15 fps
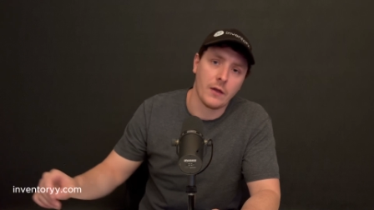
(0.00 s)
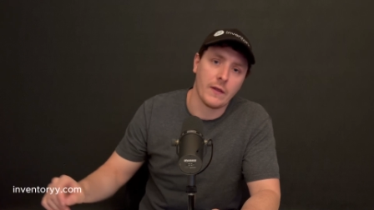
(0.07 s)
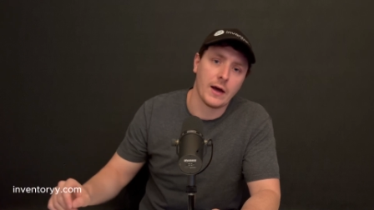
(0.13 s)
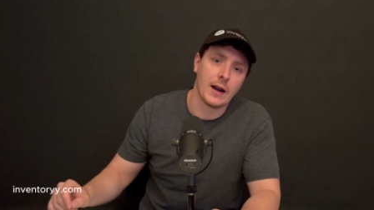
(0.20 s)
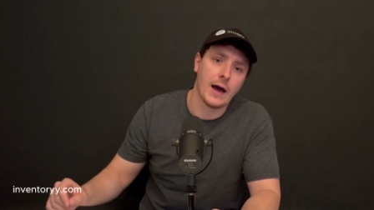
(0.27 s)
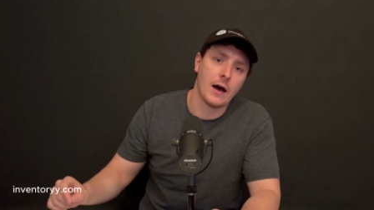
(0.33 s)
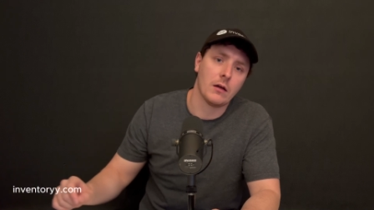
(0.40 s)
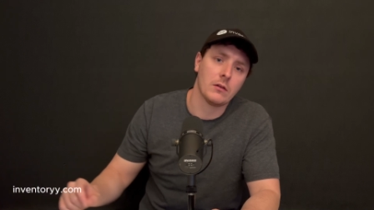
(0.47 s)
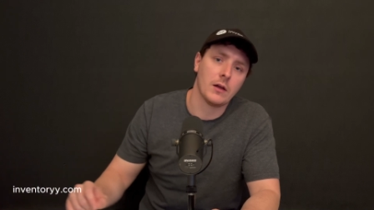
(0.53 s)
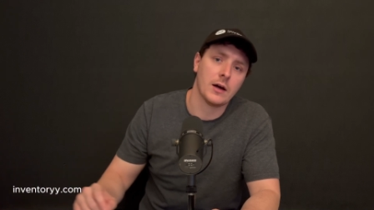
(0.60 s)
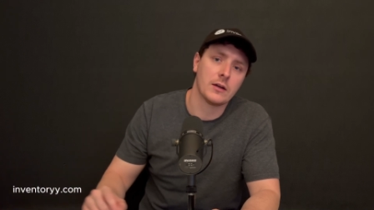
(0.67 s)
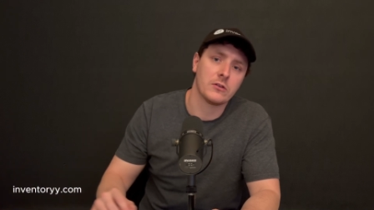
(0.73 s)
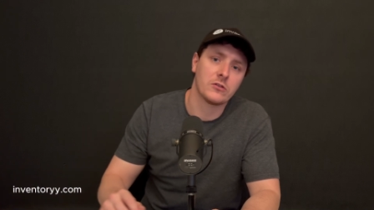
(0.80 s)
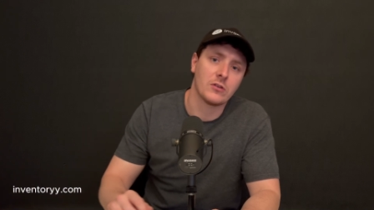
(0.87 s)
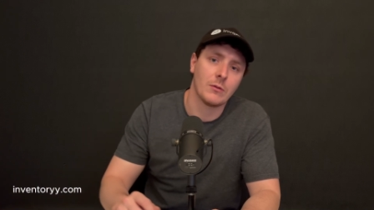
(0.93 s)
that
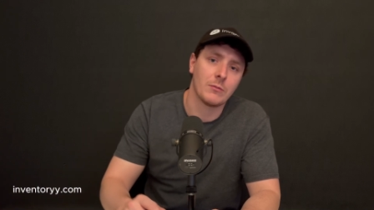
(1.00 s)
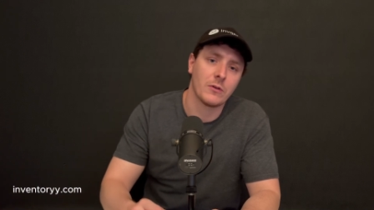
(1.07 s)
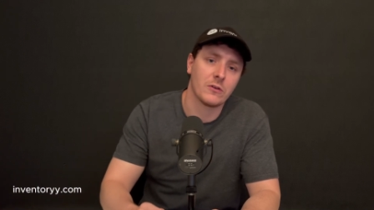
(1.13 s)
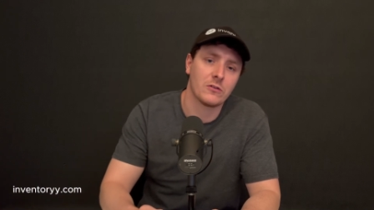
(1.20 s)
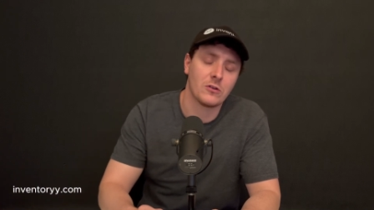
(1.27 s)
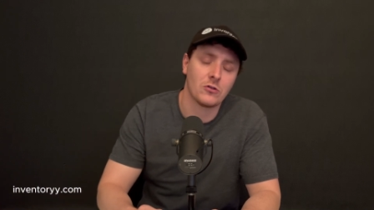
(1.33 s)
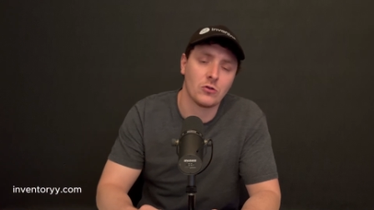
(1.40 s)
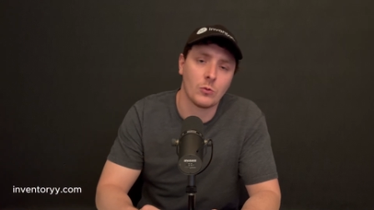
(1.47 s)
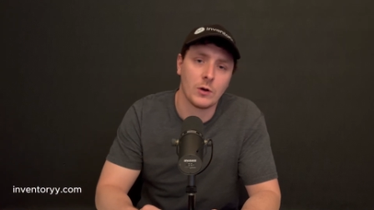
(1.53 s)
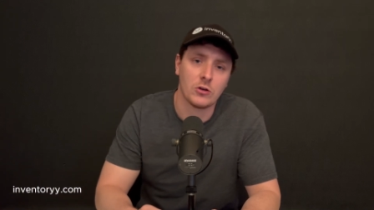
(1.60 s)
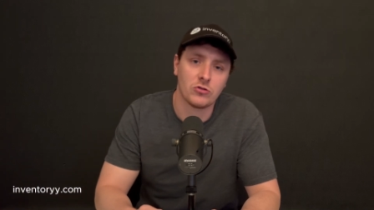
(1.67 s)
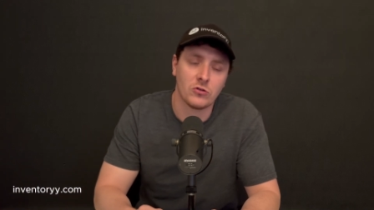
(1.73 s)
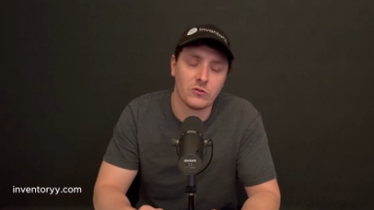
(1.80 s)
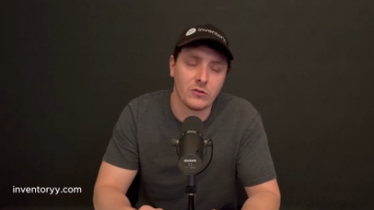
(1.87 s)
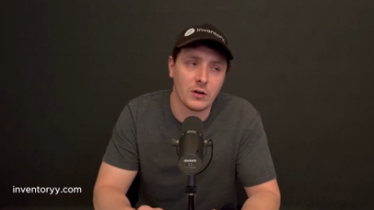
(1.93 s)
outline some of the
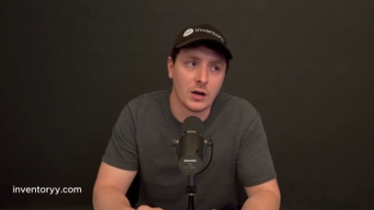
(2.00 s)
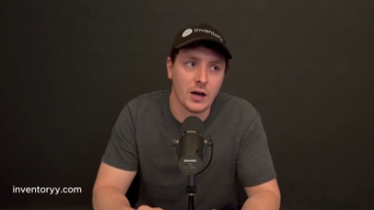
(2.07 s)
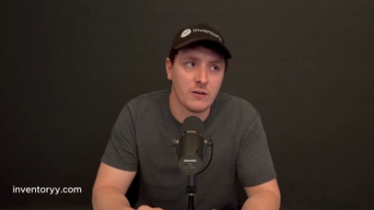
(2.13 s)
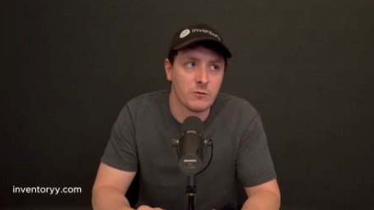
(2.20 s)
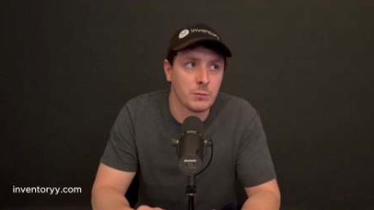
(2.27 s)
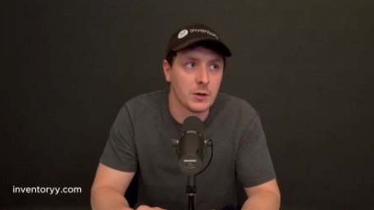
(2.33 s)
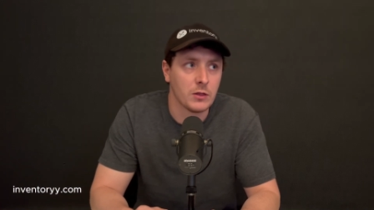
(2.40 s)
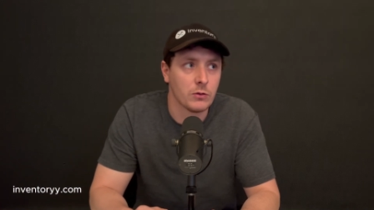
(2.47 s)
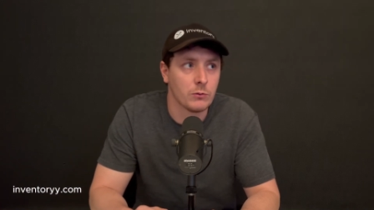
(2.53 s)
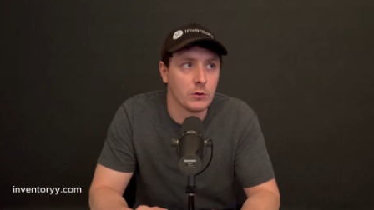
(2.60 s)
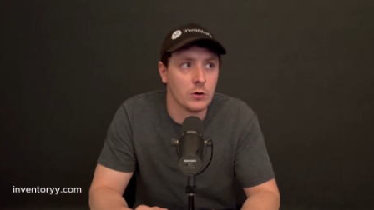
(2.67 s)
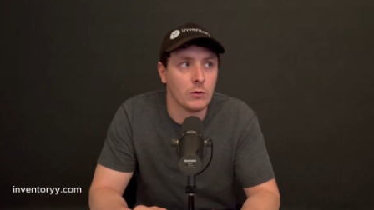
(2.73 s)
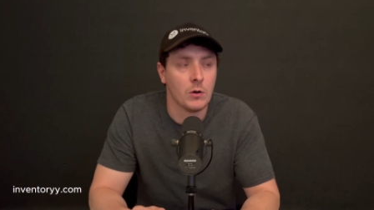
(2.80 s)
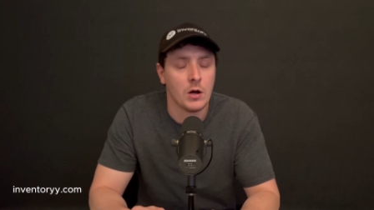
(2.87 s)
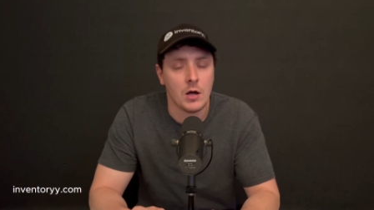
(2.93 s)
situations that I've been
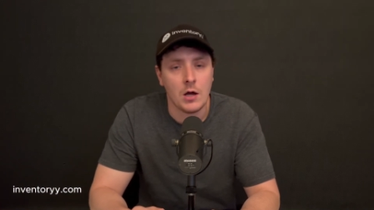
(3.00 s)
through.